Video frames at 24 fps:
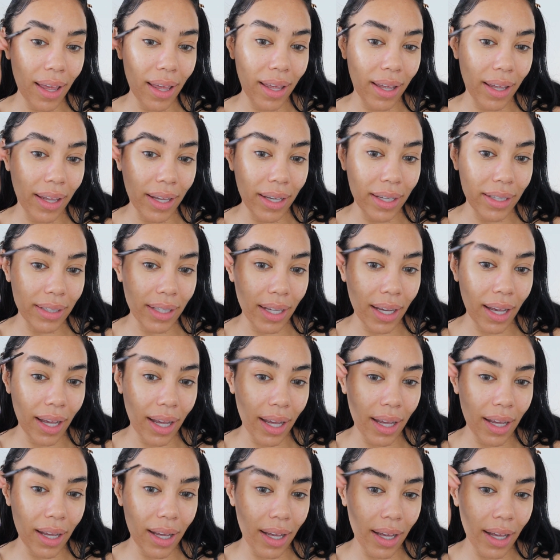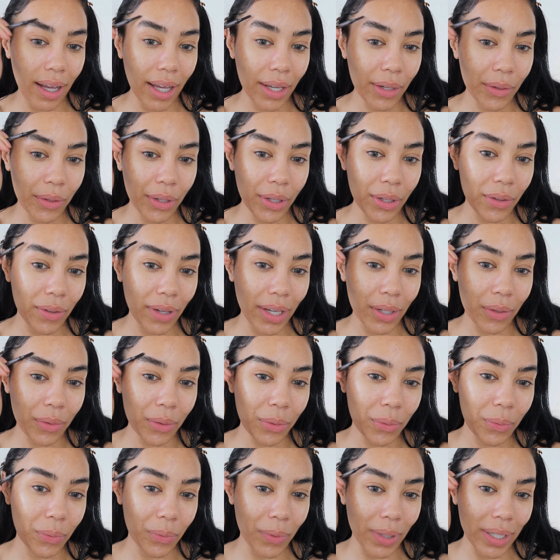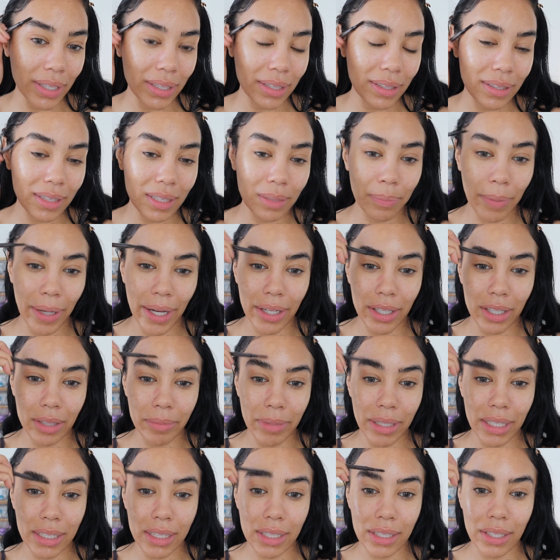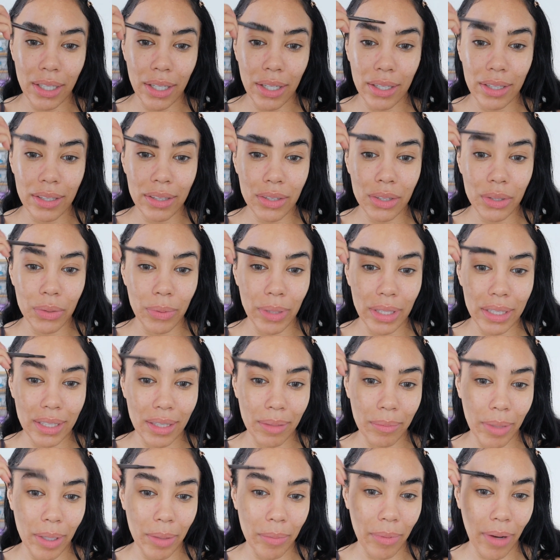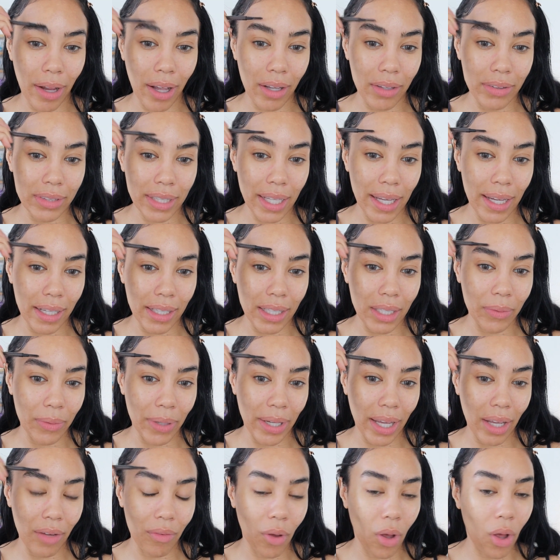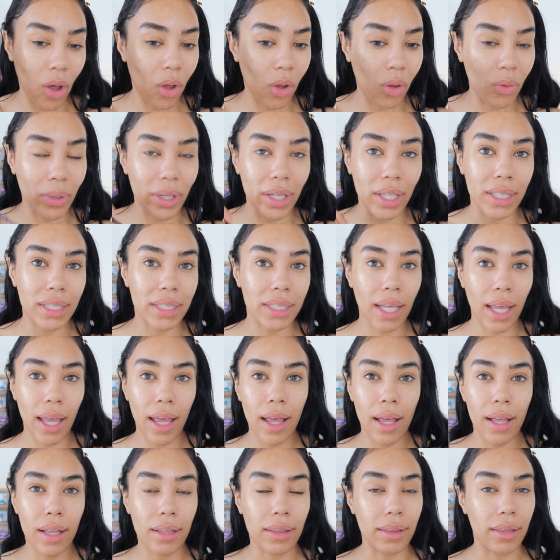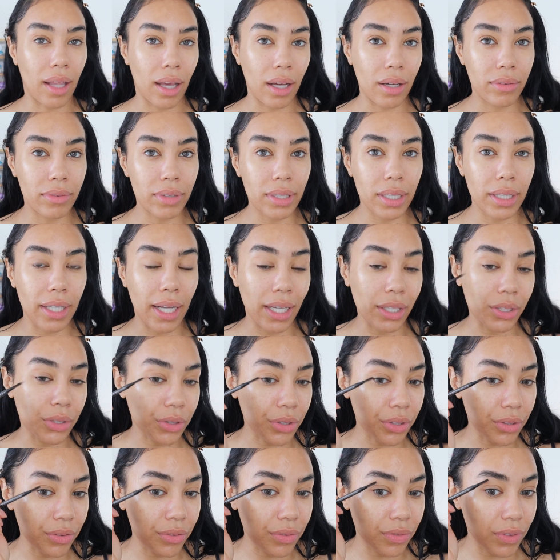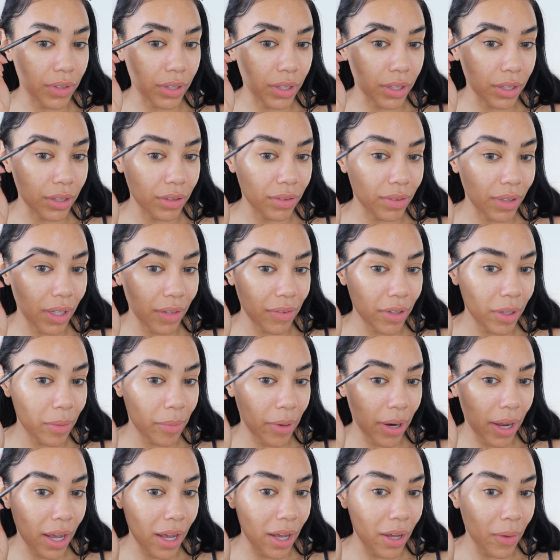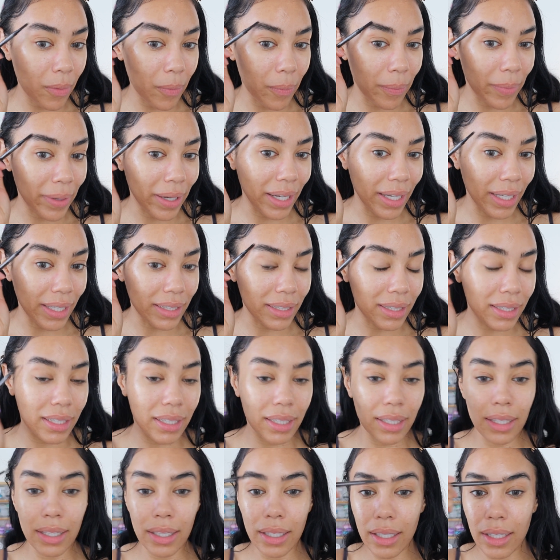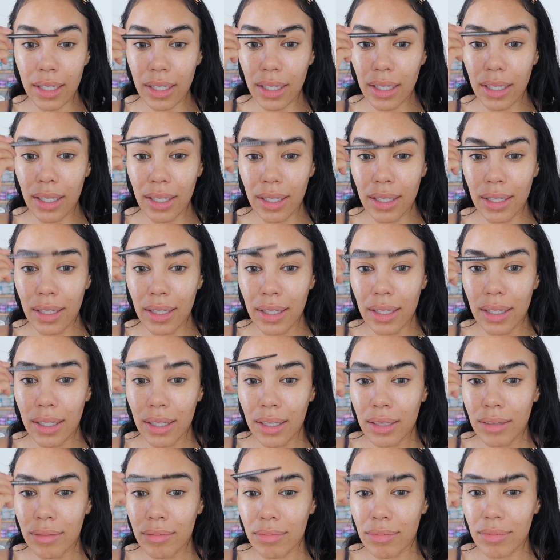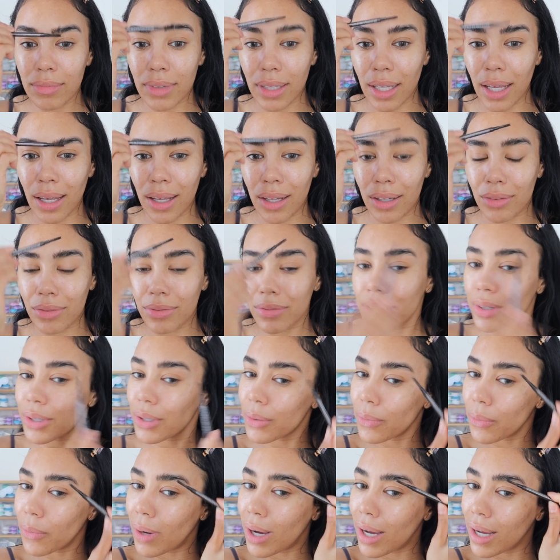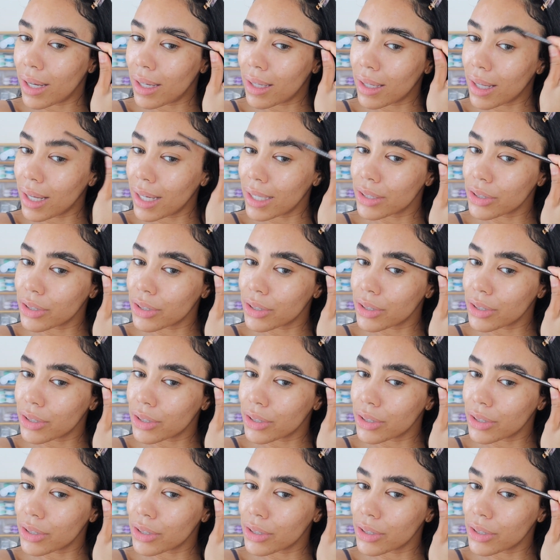and I don't know what inspired me to start tweezing my brows anyway. I've always loved a natural, full, fluffy brow, but yeah, for a while